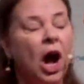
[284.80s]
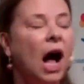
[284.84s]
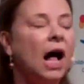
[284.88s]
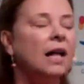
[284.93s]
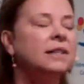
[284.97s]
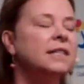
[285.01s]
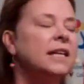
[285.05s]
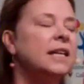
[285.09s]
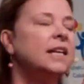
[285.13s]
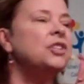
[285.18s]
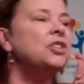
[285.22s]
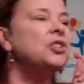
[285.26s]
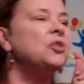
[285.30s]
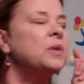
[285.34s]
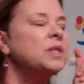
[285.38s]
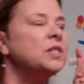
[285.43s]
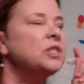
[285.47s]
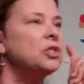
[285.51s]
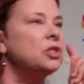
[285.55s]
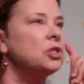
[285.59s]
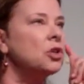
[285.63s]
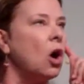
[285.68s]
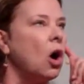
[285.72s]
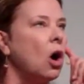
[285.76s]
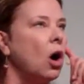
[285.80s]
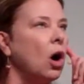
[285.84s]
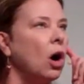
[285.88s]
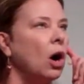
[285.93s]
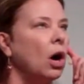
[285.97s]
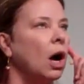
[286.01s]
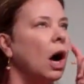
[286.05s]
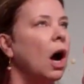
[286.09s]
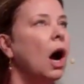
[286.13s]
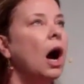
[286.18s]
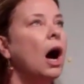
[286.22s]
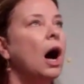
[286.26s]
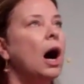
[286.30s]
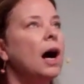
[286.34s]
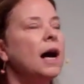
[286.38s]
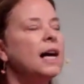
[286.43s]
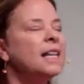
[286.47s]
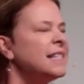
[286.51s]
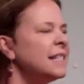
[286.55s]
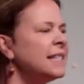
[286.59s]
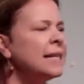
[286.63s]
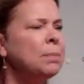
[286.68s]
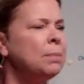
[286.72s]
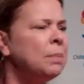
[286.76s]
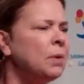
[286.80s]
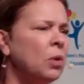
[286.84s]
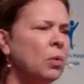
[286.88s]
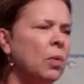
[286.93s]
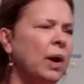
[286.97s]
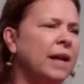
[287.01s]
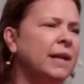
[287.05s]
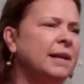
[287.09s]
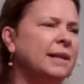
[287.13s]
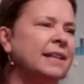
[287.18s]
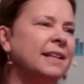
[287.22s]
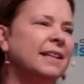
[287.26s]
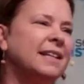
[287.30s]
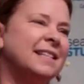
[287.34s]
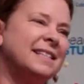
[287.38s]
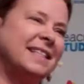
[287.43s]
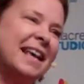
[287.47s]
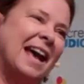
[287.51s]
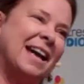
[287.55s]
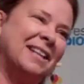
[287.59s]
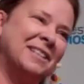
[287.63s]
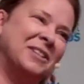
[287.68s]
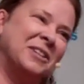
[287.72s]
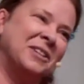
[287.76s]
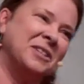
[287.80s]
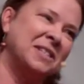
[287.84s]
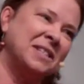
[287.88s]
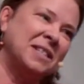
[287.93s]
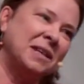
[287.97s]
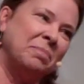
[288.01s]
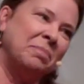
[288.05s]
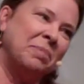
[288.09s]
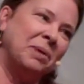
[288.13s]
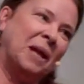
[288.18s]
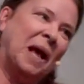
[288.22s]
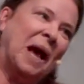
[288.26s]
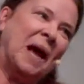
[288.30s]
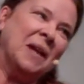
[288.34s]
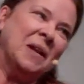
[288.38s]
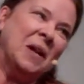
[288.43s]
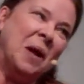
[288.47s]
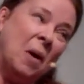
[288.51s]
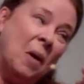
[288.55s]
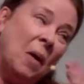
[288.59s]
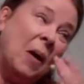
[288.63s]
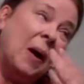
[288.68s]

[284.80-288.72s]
I'll teach you a song, a simple one, because ants are simple, I know.